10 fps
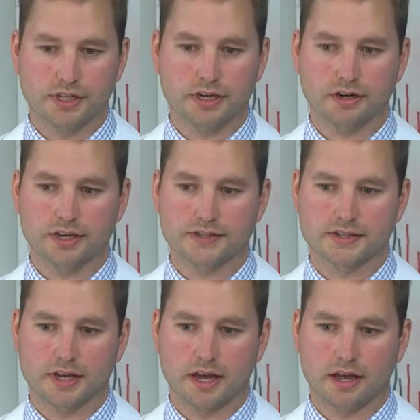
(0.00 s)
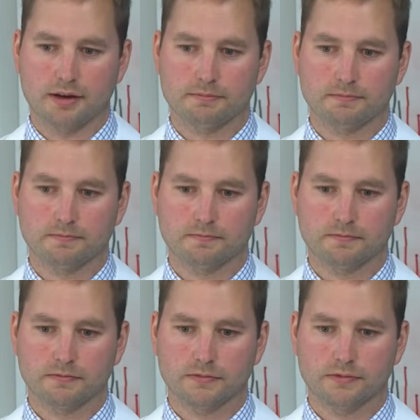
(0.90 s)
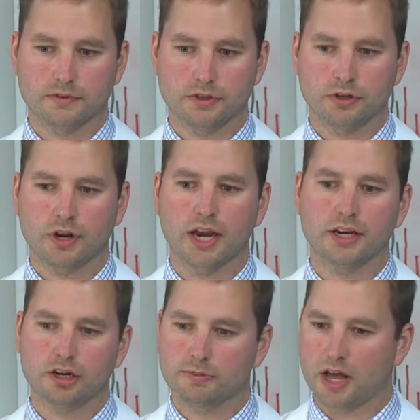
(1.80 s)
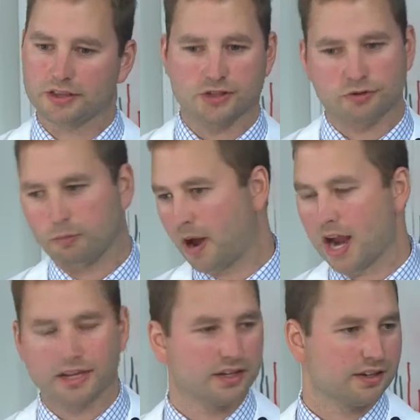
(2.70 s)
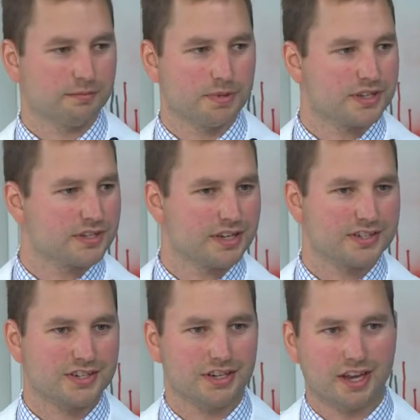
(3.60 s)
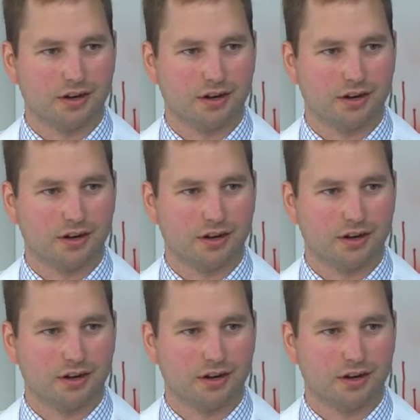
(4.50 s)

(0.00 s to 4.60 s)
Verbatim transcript: there is, um, you kind of hear about this robotic business uh -huh. and uh-huh.